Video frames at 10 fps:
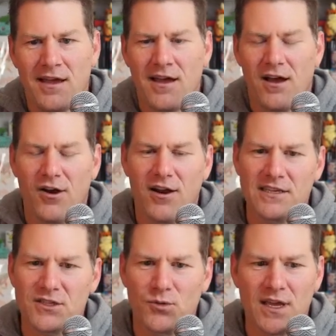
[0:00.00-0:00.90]
All right,
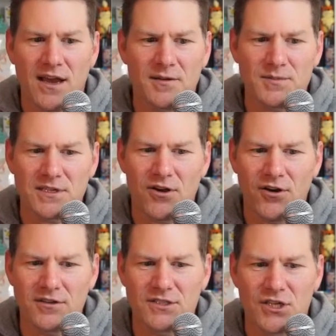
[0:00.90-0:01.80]
so we got up to
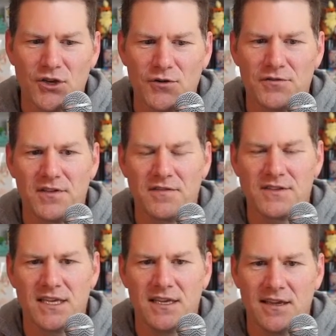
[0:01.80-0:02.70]
card
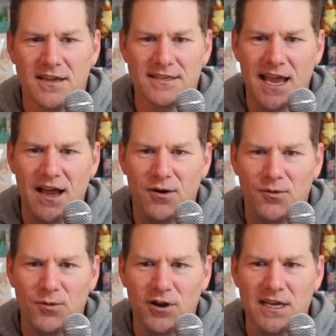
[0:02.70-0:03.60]
250, and now
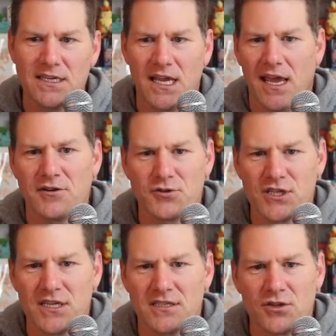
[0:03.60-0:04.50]
we're into
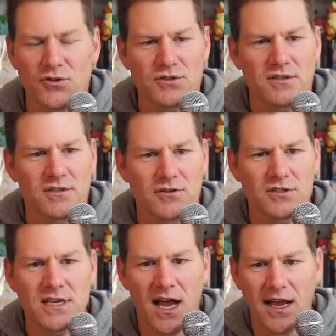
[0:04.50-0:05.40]
energy. So there's
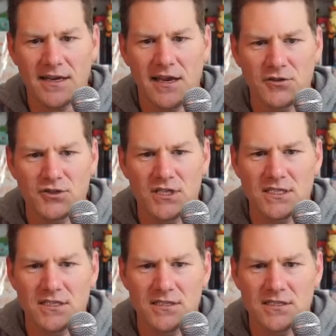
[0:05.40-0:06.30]
9 energies
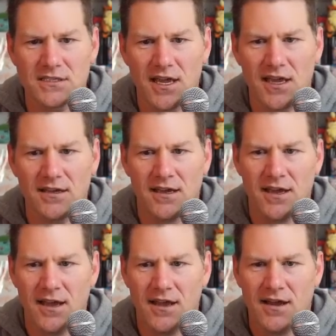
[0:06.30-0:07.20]
in this set,
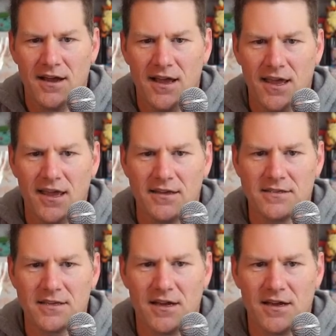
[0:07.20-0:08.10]
and
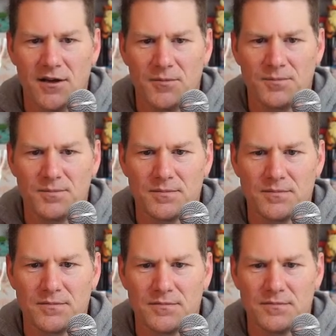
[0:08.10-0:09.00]

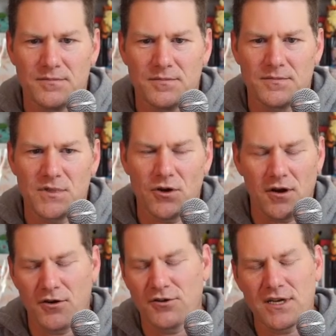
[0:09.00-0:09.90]
there
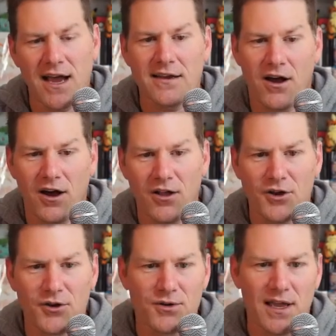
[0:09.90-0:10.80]
are 9
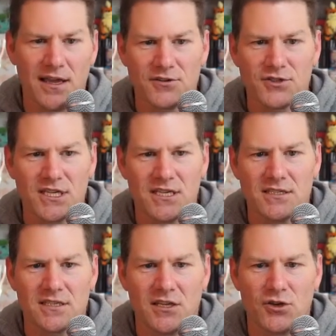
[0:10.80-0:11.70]
holo
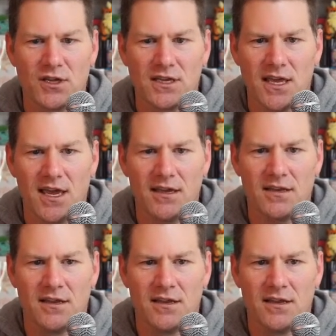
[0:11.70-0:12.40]
energies that you can get.